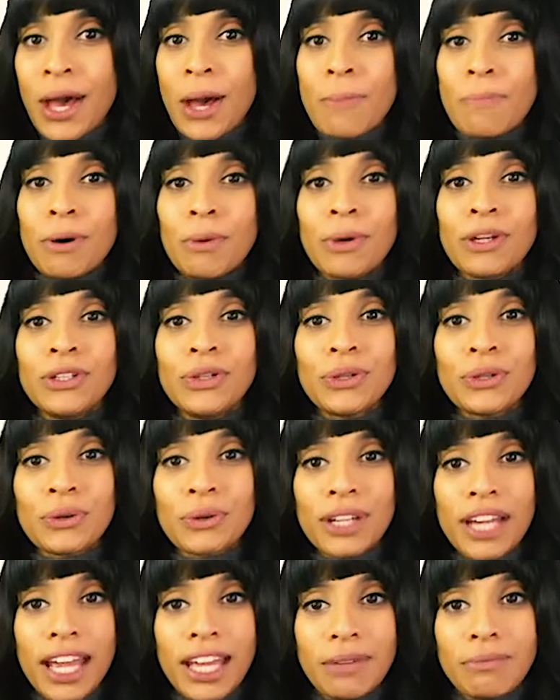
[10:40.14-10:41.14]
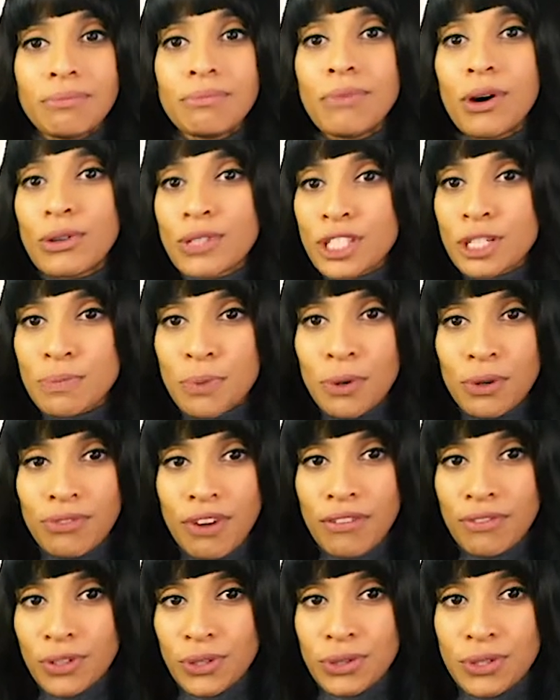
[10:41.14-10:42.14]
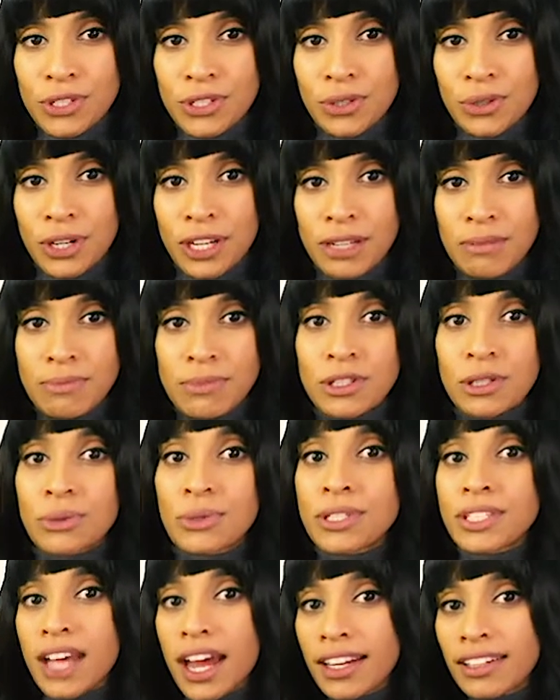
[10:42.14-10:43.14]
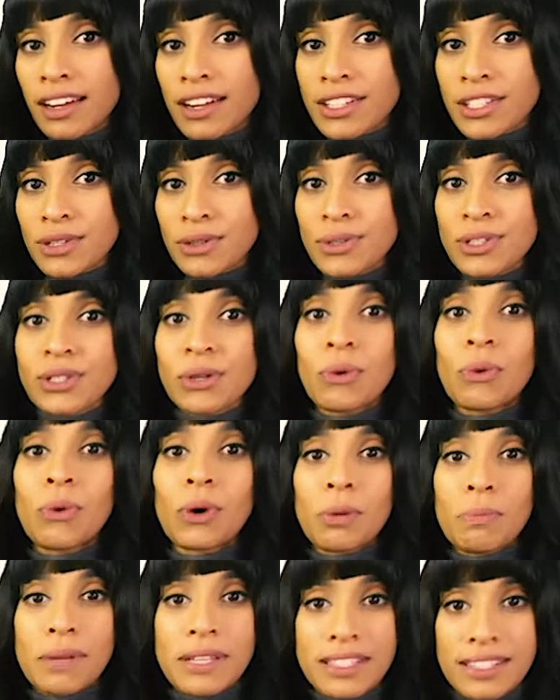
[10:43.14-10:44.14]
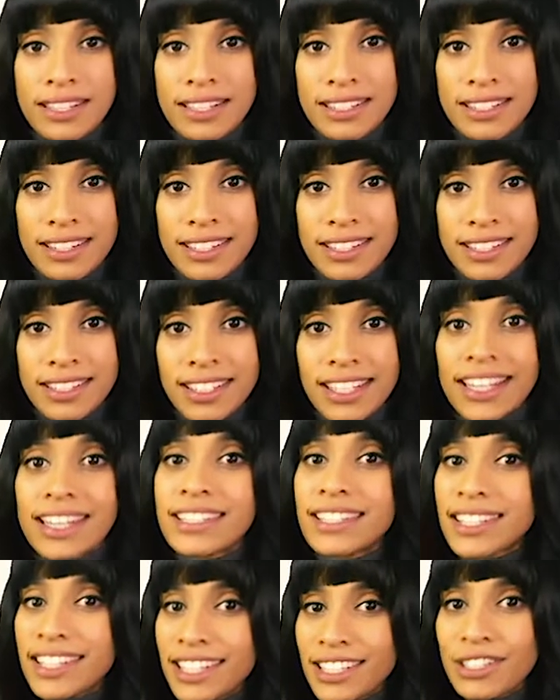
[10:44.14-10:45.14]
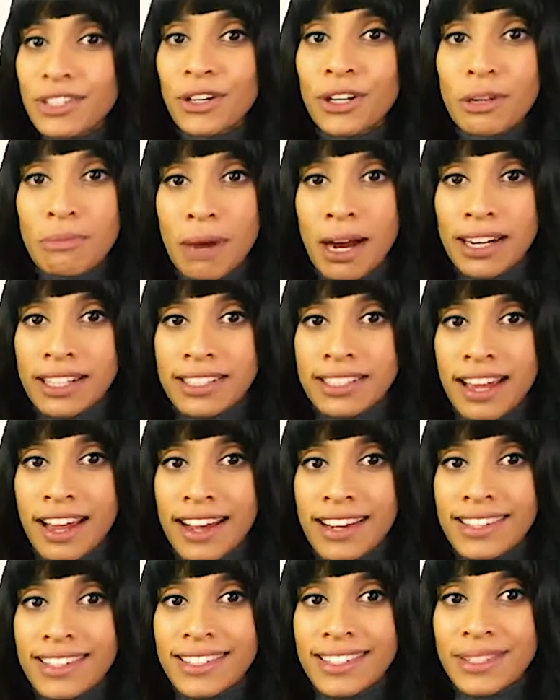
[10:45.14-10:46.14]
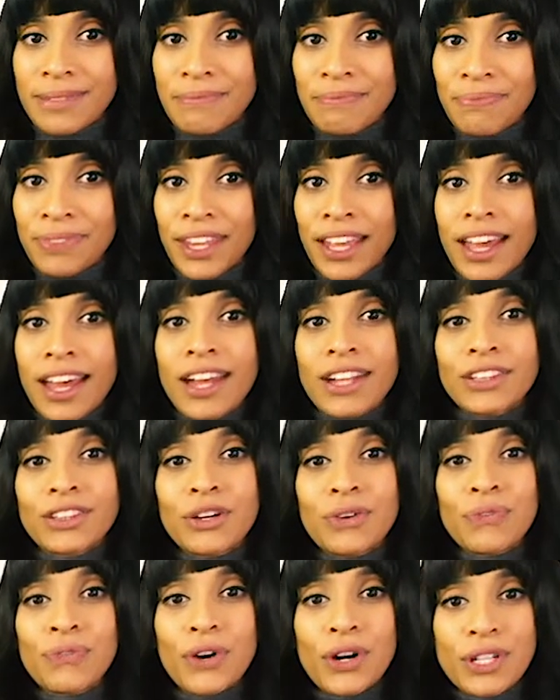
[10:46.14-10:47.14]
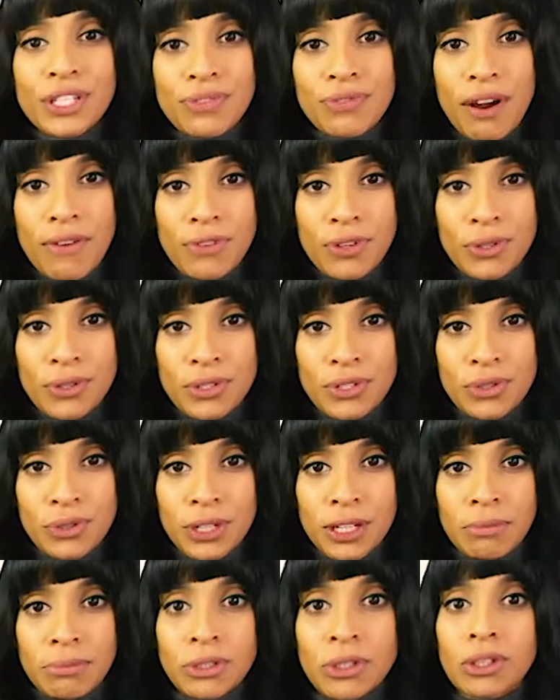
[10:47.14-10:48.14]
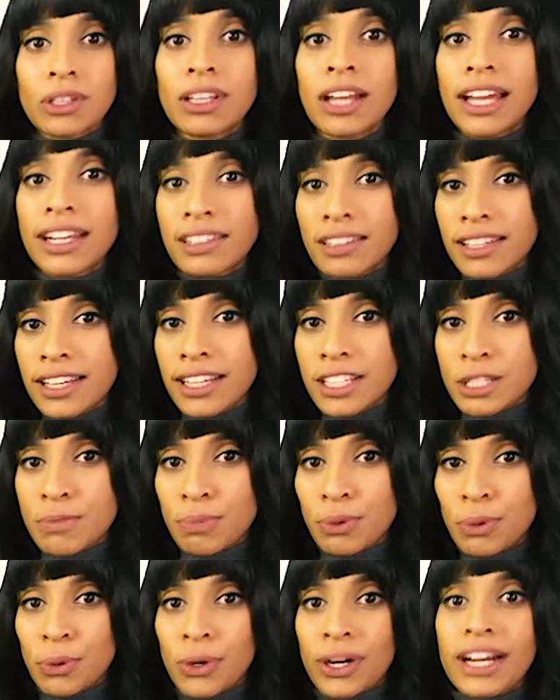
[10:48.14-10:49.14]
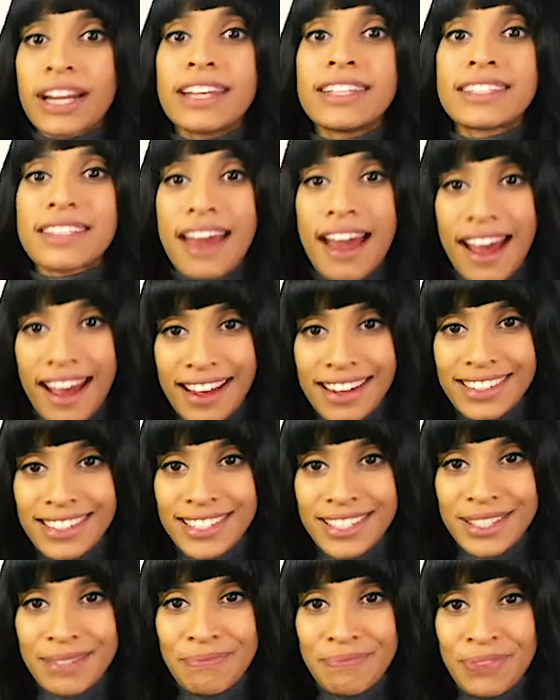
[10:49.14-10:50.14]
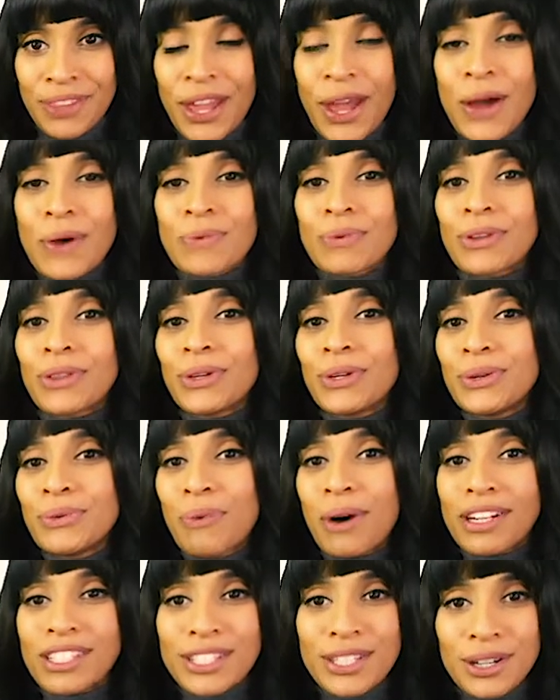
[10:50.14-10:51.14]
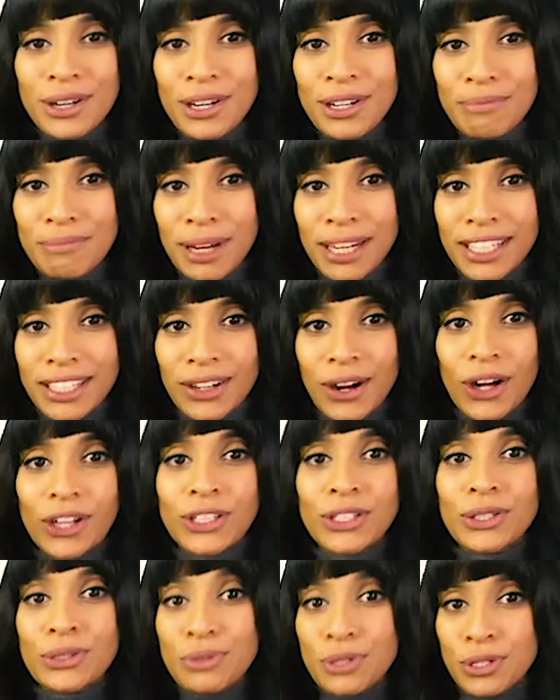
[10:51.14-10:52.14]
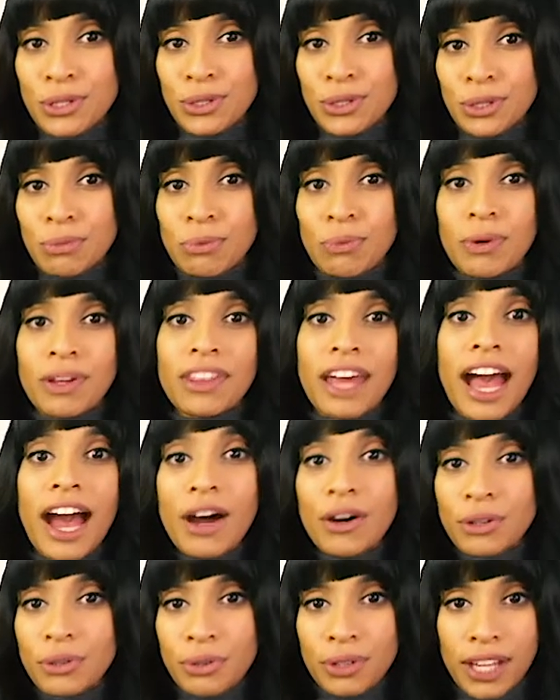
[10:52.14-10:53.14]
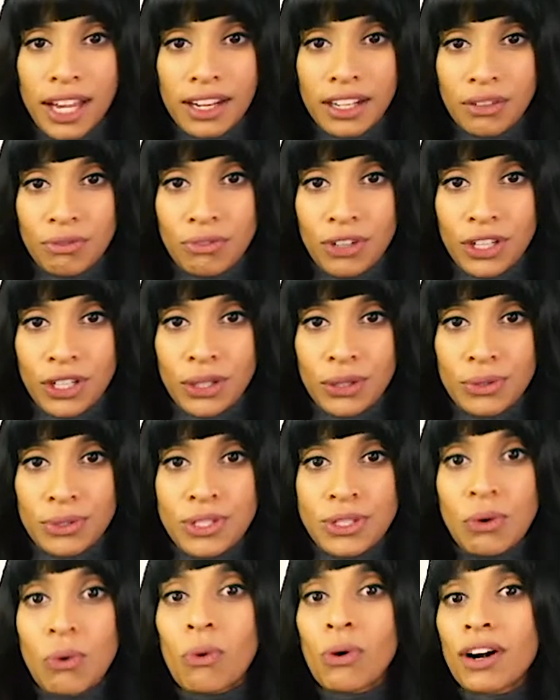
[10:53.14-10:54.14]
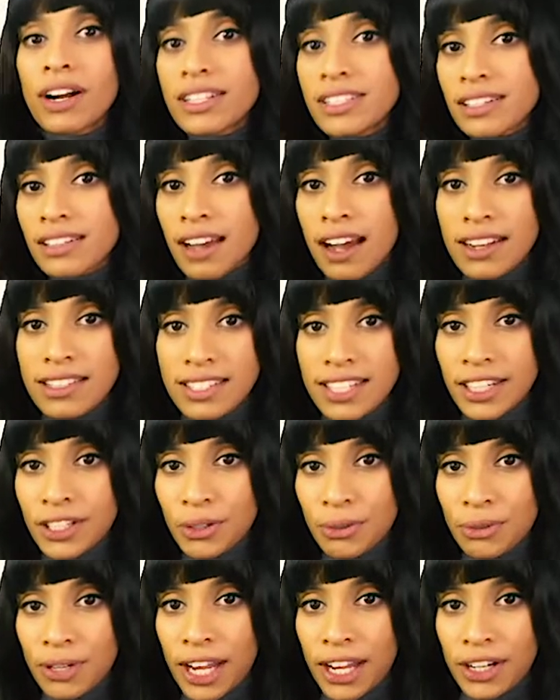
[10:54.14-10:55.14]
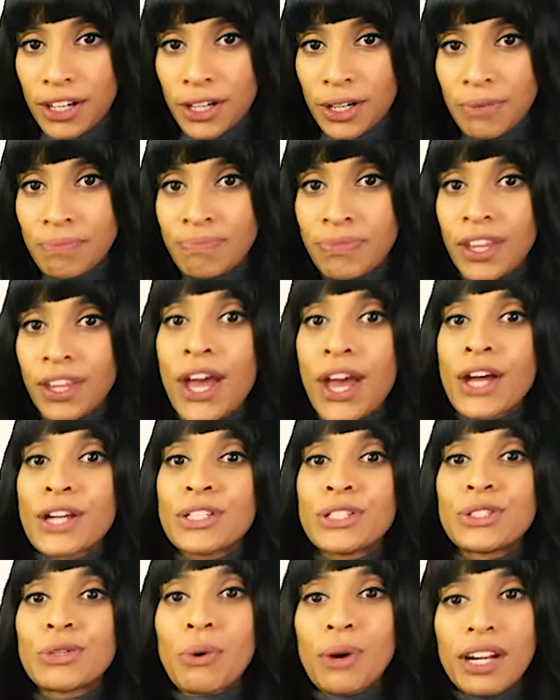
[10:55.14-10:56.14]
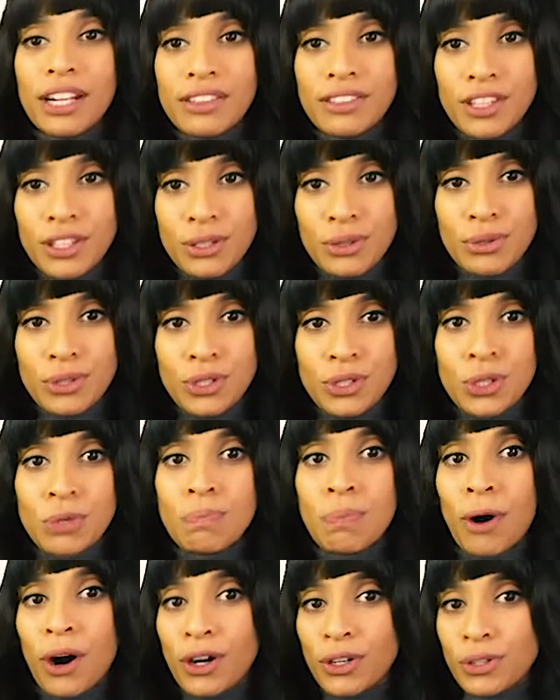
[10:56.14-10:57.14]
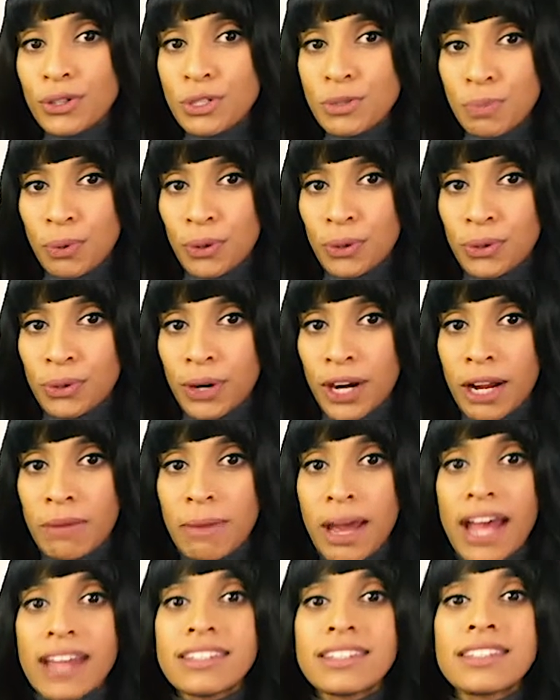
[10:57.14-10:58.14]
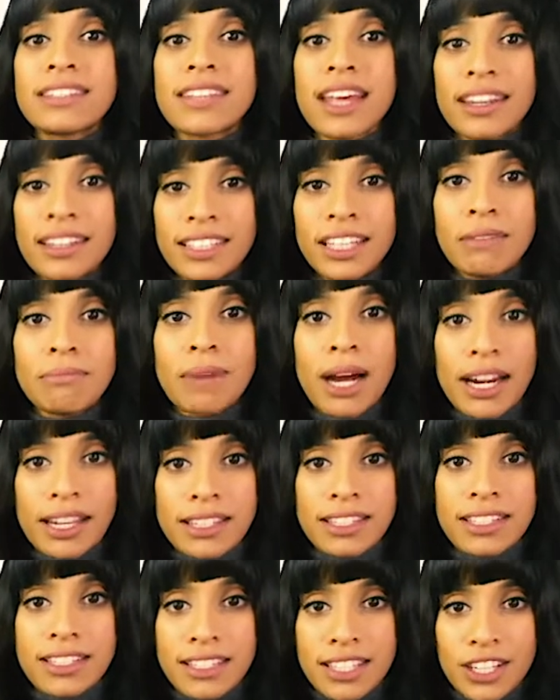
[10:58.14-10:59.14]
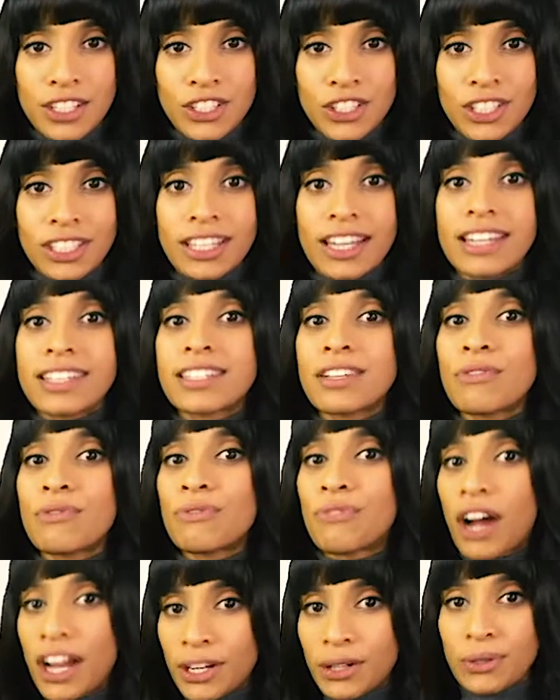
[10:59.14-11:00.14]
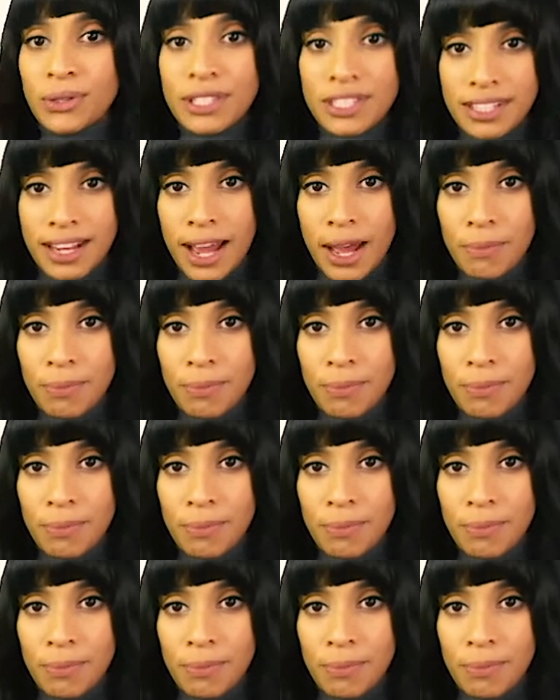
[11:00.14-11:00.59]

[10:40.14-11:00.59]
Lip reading: But when you create multiple revenue streams through side hustles or businesses, it's easier to monetize. The first revenue stream you'll likely explore is ads. Whether you want to earn money on YouTube without creating videos or as a content creator, joining the YouTube Partners Program and setting up monetization is a vital step.